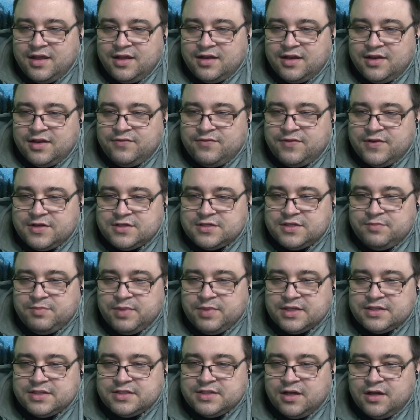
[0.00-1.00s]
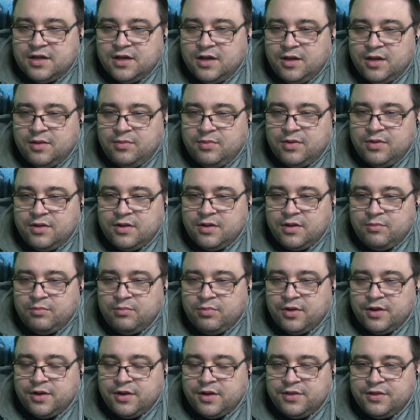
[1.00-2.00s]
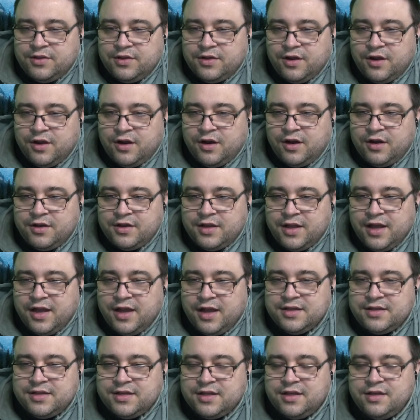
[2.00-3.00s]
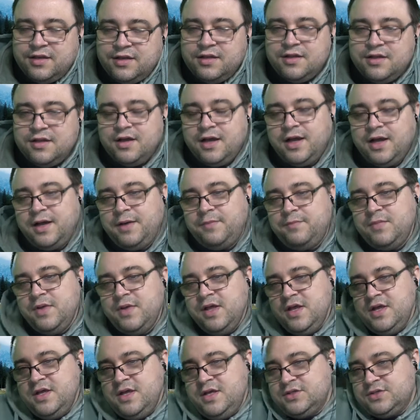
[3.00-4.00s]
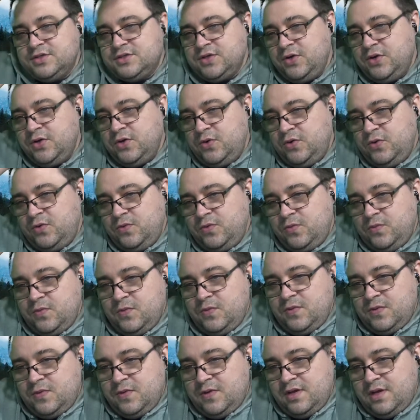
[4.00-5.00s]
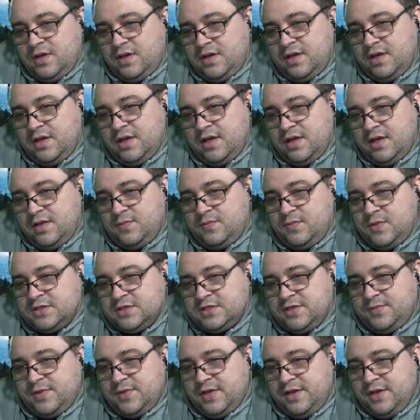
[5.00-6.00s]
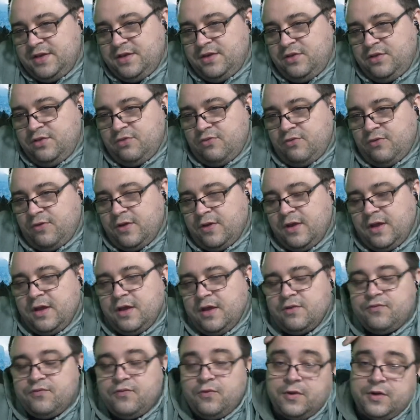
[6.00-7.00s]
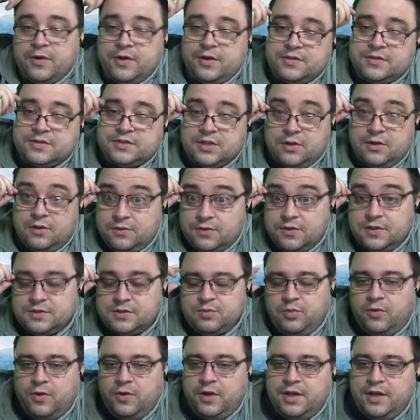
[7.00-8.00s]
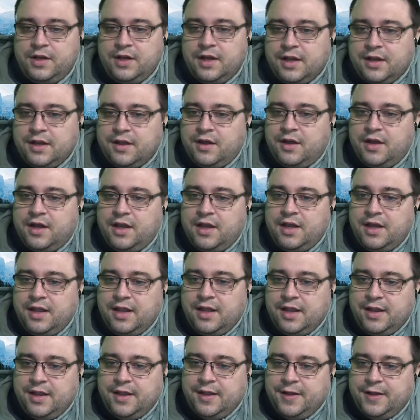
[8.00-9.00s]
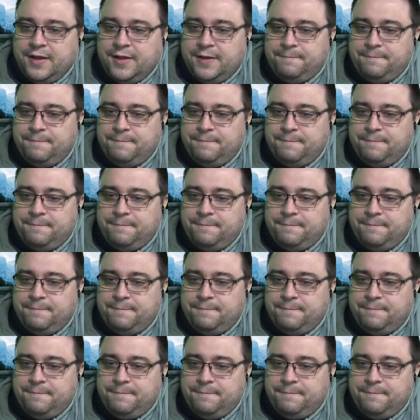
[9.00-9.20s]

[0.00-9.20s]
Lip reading: Finished the big tub, burning in the yard. Yeah, I did. So it must have been 3 or 4 years ago at this point. I got a